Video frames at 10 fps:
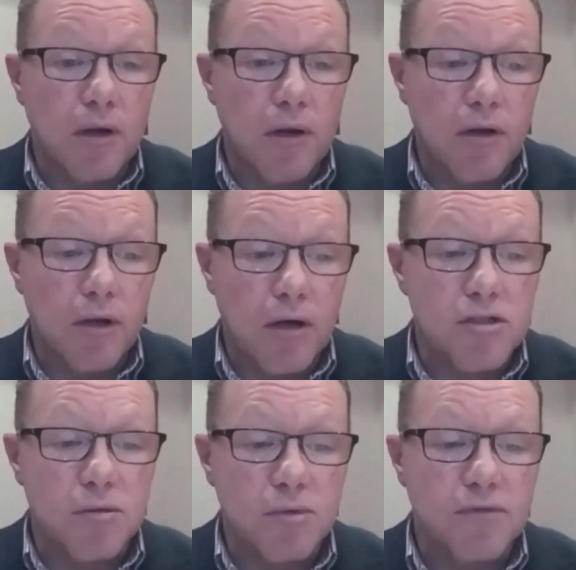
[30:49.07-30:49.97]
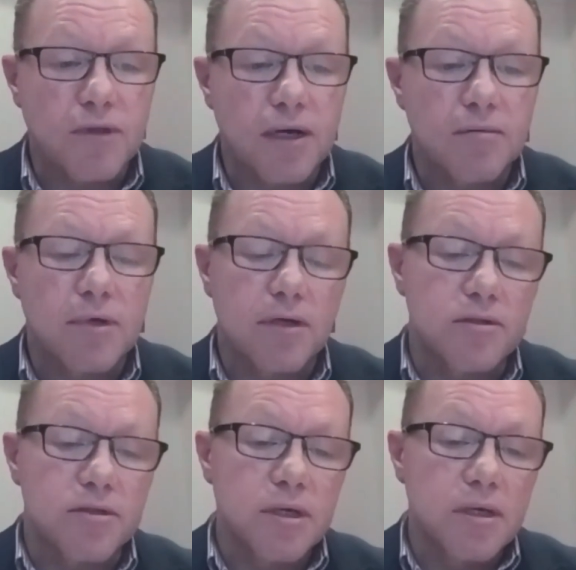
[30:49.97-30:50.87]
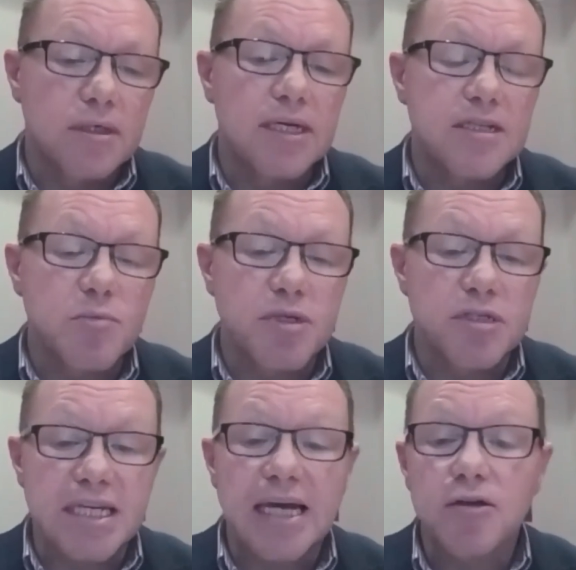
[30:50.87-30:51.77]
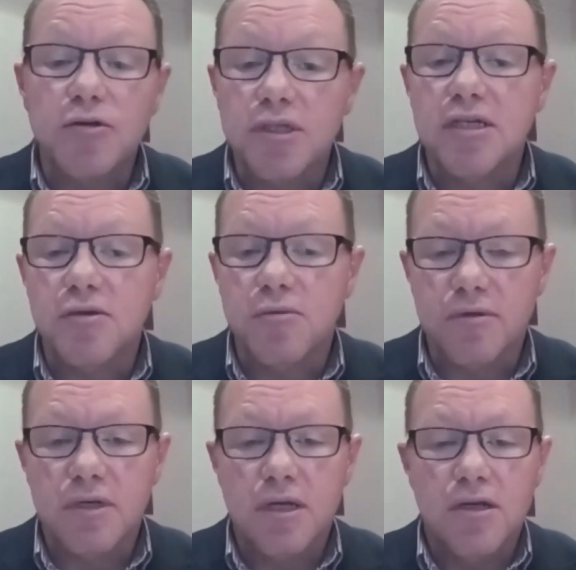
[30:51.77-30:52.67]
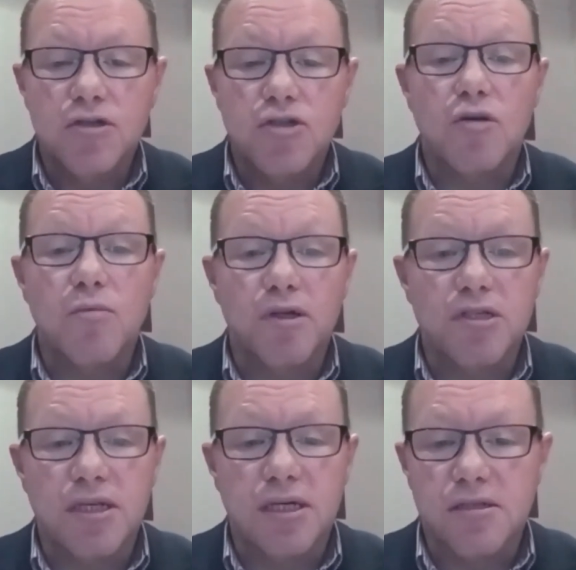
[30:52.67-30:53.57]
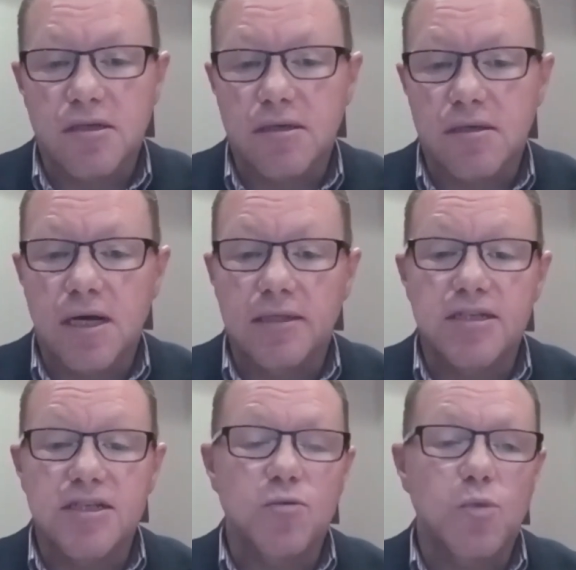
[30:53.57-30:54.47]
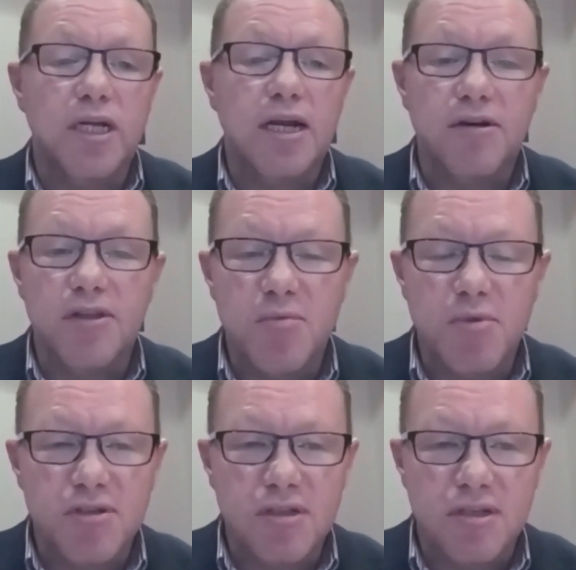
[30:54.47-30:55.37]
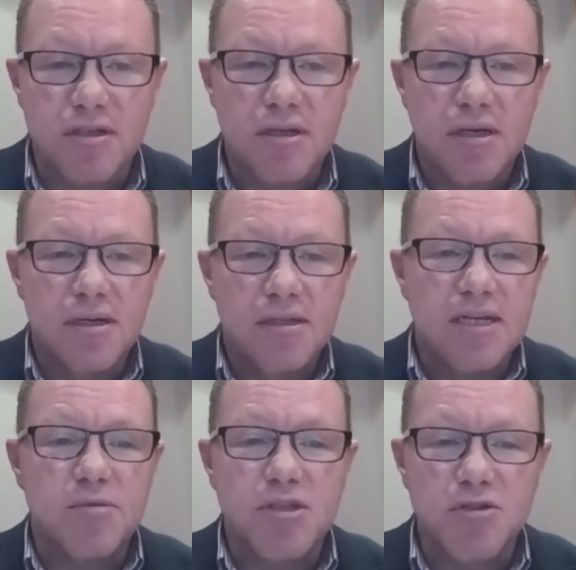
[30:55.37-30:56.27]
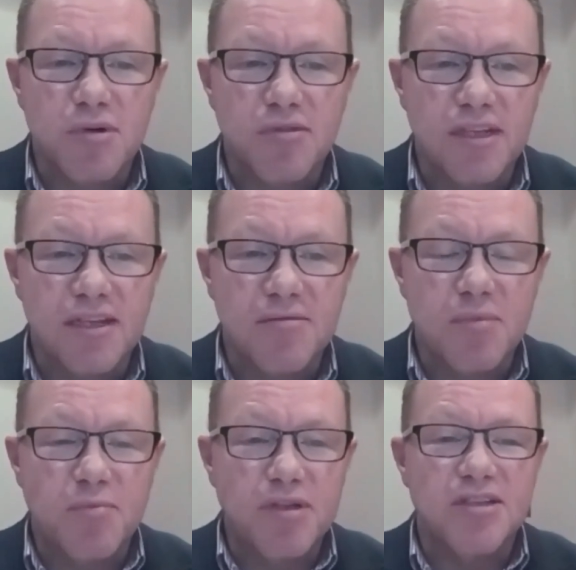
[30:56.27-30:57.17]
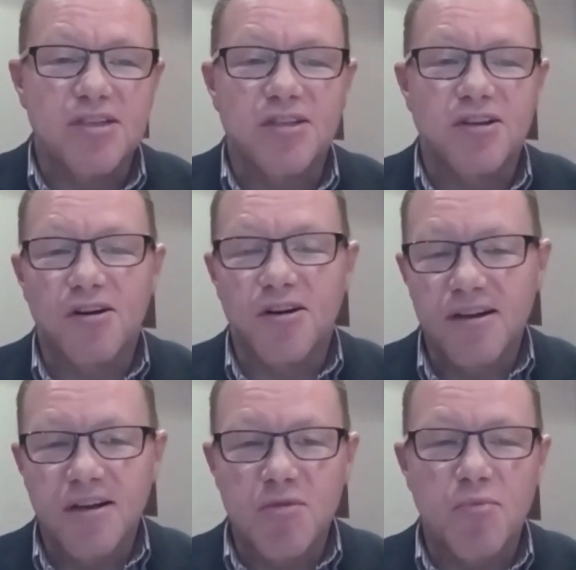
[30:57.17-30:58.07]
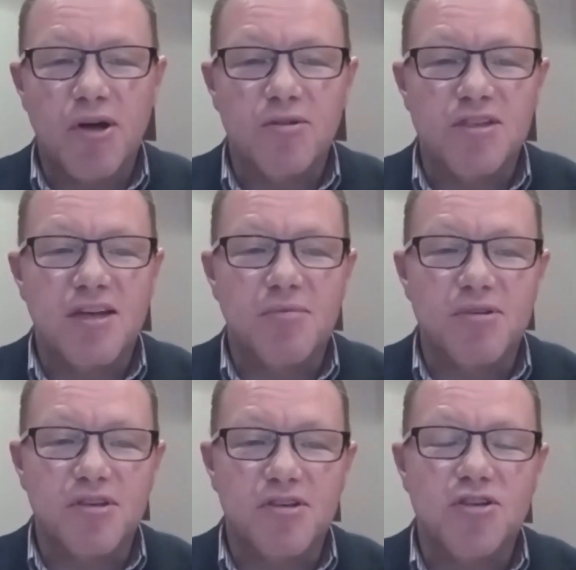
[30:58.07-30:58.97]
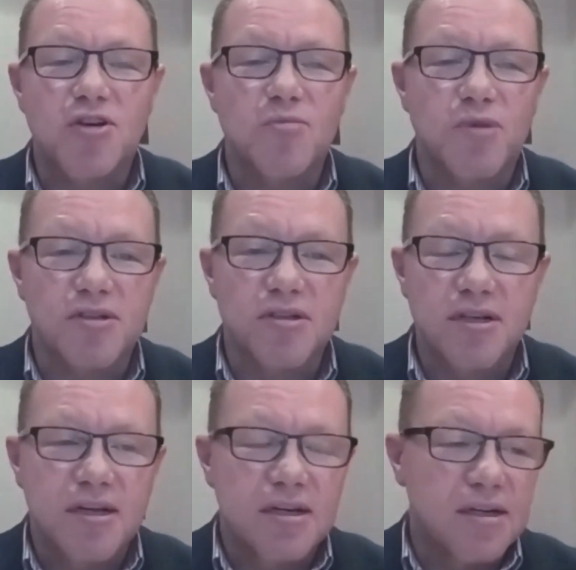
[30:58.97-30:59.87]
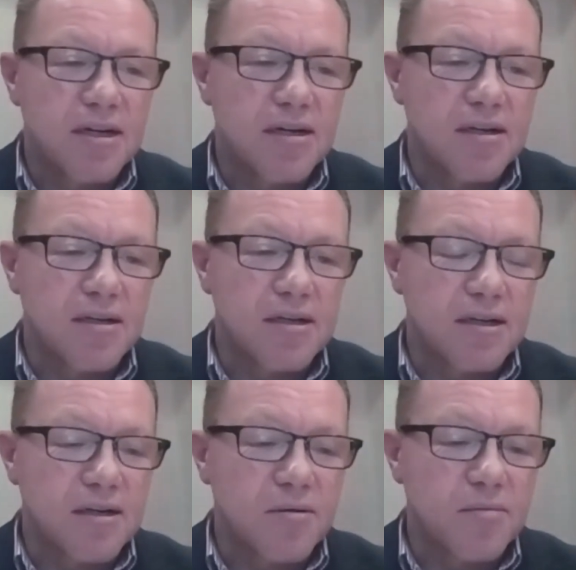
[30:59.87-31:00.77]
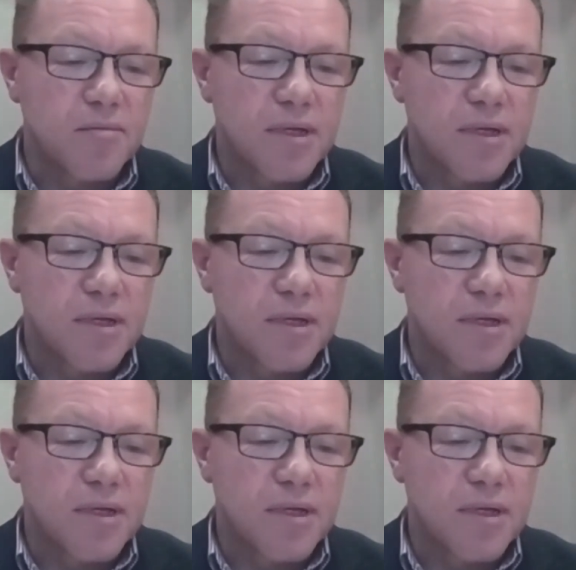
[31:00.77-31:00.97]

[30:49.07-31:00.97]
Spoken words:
largely with that. And yes, a business can only deal with so much data. And this isn't one area that a business is tapped into every day. Businesses are compelled to tap into so much, away